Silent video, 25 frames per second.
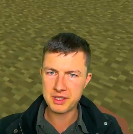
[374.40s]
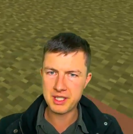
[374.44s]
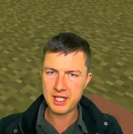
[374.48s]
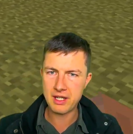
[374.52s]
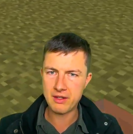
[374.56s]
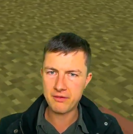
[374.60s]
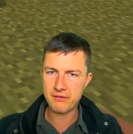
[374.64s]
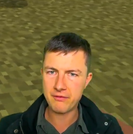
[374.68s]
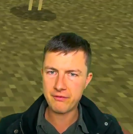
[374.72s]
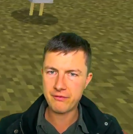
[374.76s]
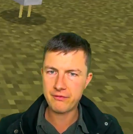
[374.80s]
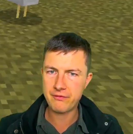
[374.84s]

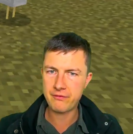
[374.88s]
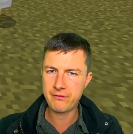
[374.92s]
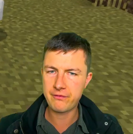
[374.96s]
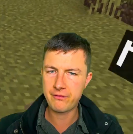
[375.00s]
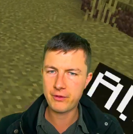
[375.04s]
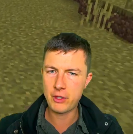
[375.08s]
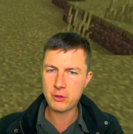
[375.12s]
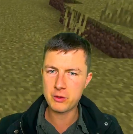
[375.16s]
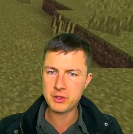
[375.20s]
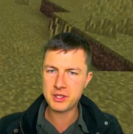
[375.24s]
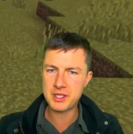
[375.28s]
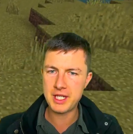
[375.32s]
down,
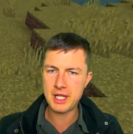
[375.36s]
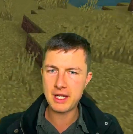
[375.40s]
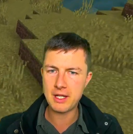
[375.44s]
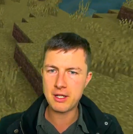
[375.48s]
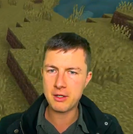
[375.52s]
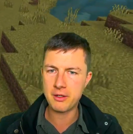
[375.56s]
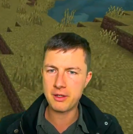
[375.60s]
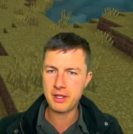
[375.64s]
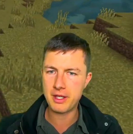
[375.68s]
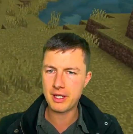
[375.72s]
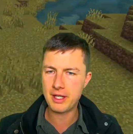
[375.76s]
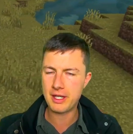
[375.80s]
floats
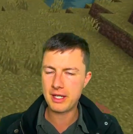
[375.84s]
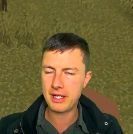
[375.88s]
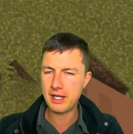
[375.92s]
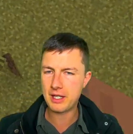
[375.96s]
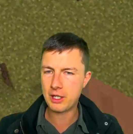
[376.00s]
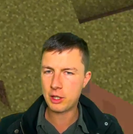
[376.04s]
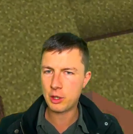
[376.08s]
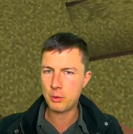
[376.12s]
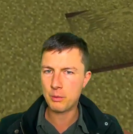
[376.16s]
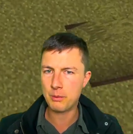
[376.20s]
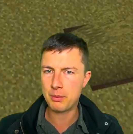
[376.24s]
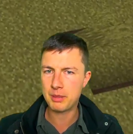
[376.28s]
down,
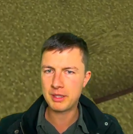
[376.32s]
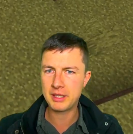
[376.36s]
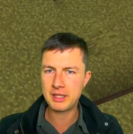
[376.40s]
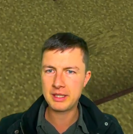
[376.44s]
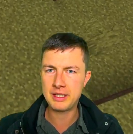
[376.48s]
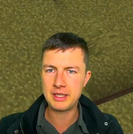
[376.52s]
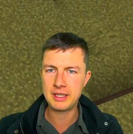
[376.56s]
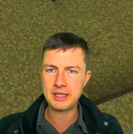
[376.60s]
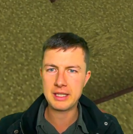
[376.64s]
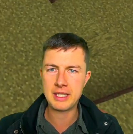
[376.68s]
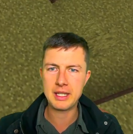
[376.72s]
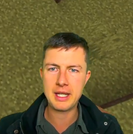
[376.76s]

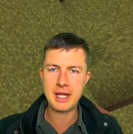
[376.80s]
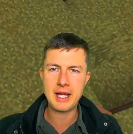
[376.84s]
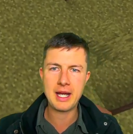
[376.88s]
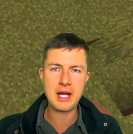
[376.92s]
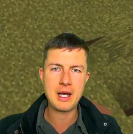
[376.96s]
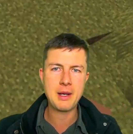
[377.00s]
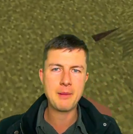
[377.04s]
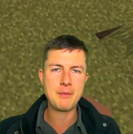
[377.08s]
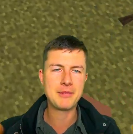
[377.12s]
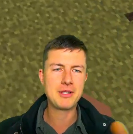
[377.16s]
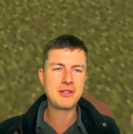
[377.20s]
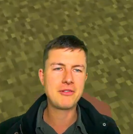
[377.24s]
completely
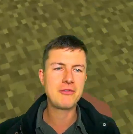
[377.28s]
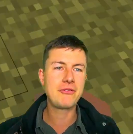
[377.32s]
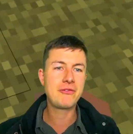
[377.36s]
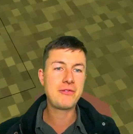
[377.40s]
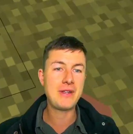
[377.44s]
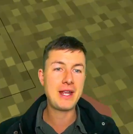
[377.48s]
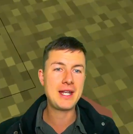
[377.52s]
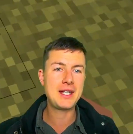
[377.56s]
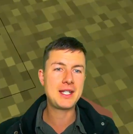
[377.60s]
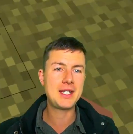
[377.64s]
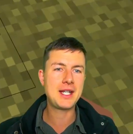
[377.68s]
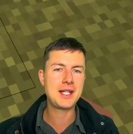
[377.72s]
unharmed.
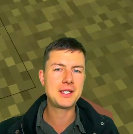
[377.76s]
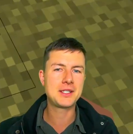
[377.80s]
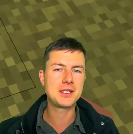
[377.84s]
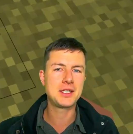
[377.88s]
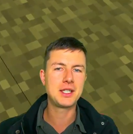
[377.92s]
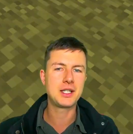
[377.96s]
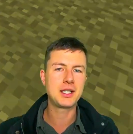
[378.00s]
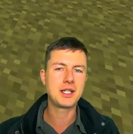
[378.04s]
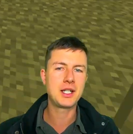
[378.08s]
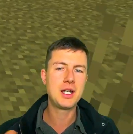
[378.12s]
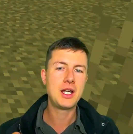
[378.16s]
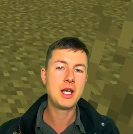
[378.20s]

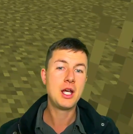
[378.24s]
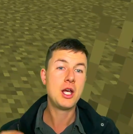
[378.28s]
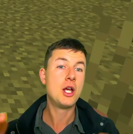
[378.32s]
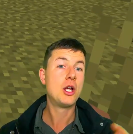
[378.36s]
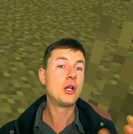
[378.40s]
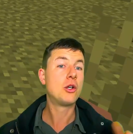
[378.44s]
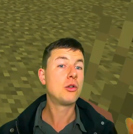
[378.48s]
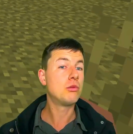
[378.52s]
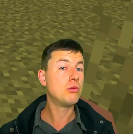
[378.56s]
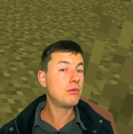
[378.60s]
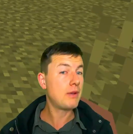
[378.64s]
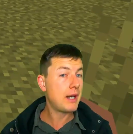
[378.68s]
Fantastic.
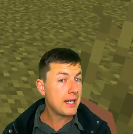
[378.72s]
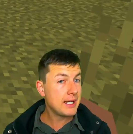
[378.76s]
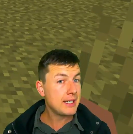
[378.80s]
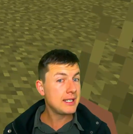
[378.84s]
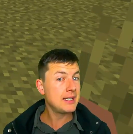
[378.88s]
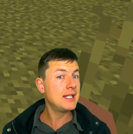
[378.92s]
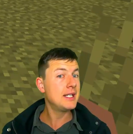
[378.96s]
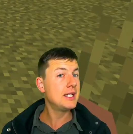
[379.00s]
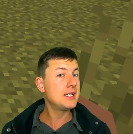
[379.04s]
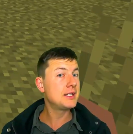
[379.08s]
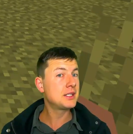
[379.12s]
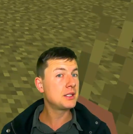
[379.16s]

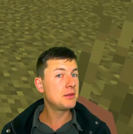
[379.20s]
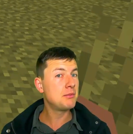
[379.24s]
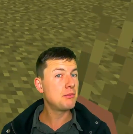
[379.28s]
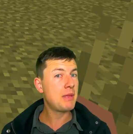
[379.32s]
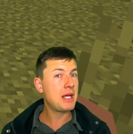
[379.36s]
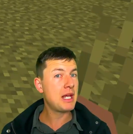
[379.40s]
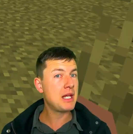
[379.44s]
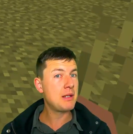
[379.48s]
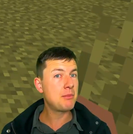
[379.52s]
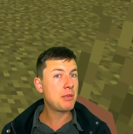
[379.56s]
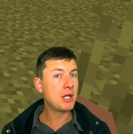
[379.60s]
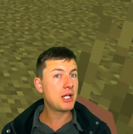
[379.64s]
Rain isn't
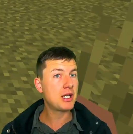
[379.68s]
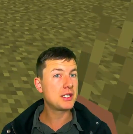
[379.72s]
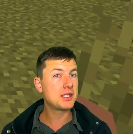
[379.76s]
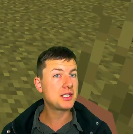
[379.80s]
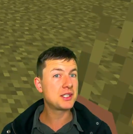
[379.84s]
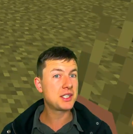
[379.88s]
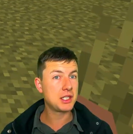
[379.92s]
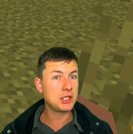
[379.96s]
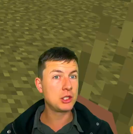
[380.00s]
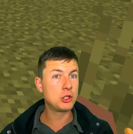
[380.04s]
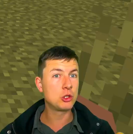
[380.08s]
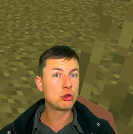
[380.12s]
made by a
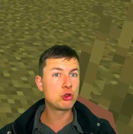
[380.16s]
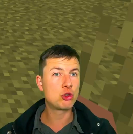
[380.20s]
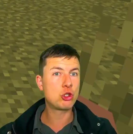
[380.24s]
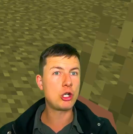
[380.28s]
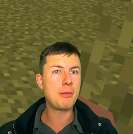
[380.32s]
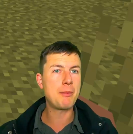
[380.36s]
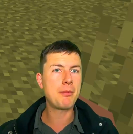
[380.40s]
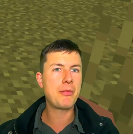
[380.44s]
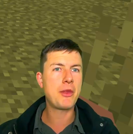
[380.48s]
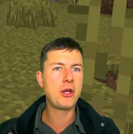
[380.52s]
single drop,